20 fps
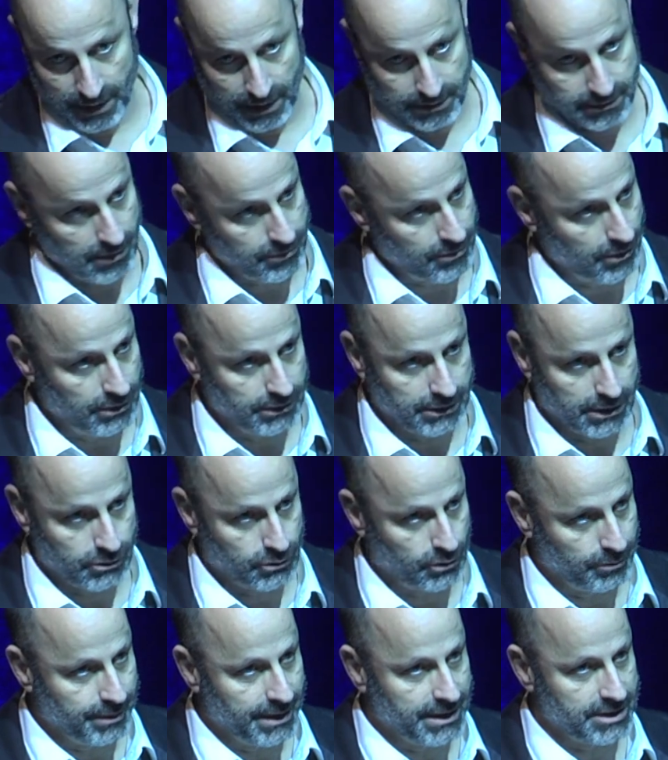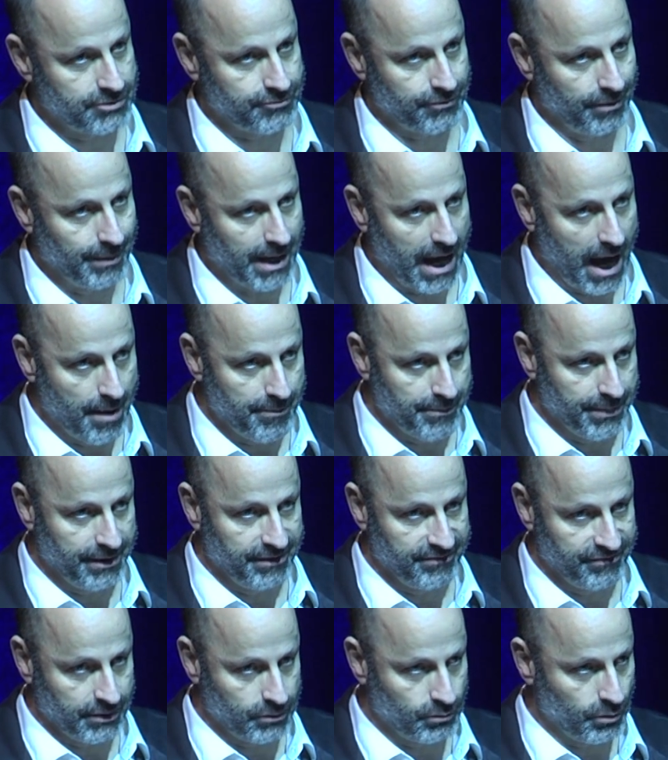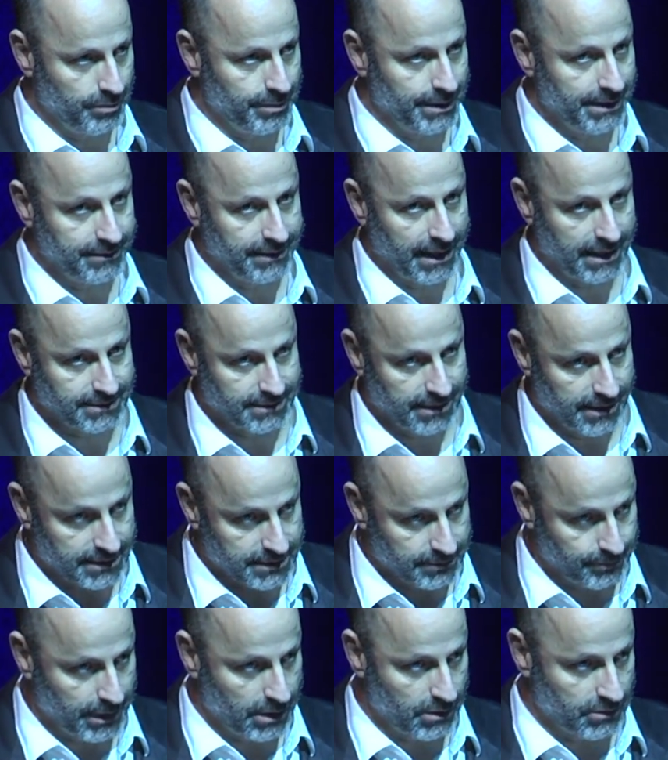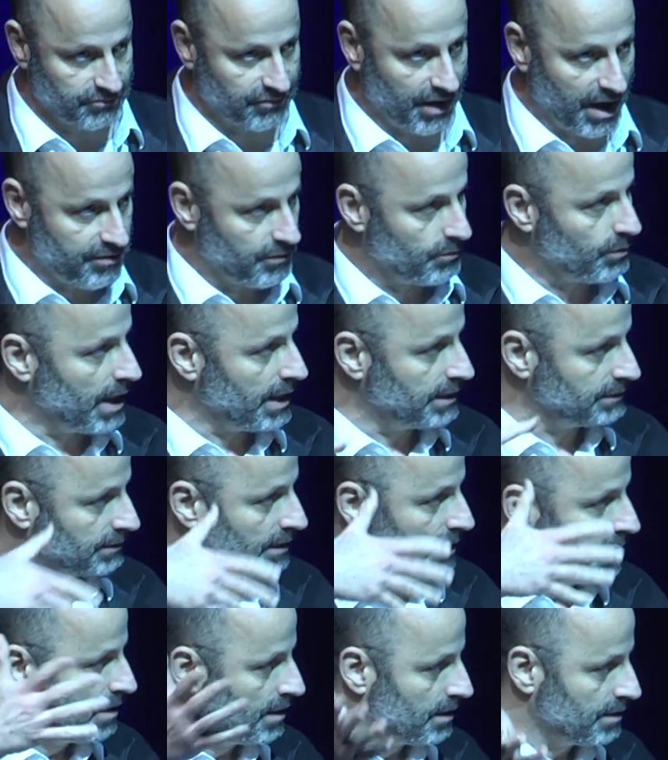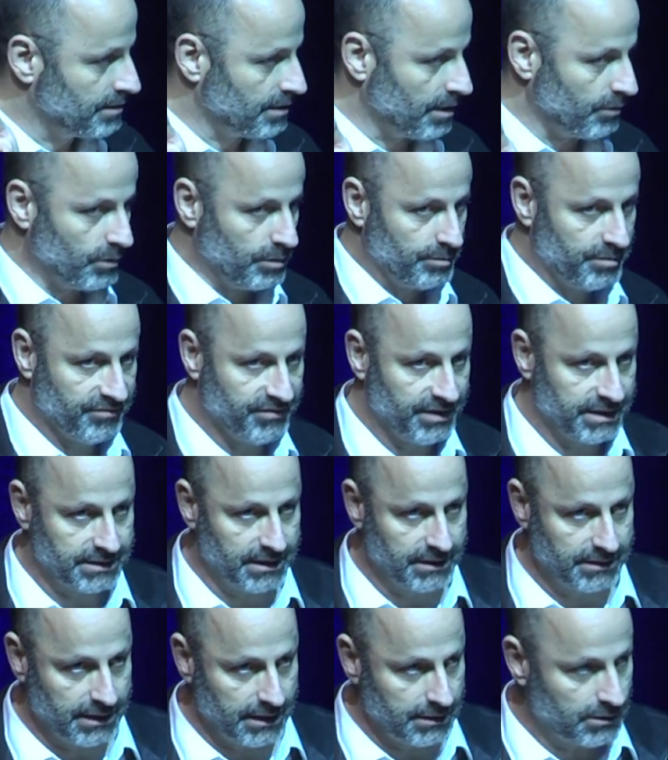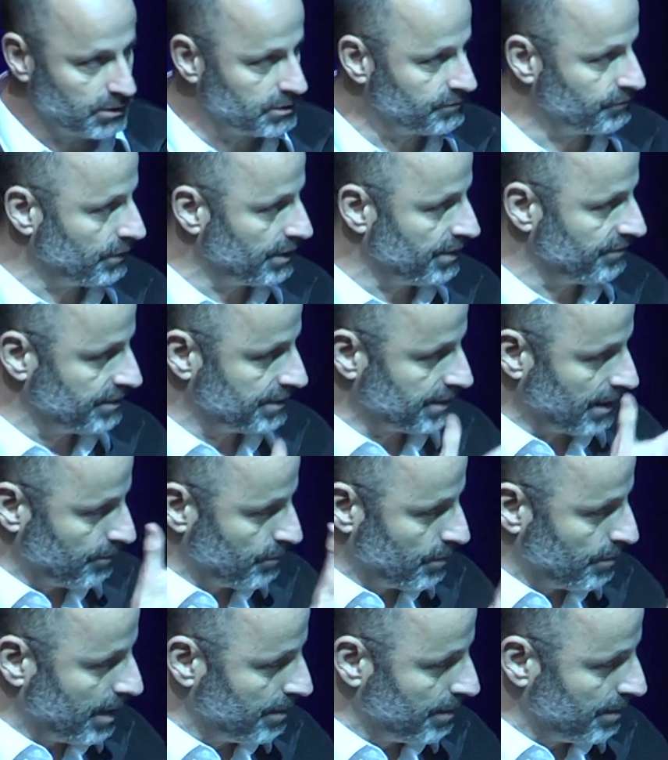The tax authority should be extremely happy if it will be taxless, because otherwise they will be facing DDoS for every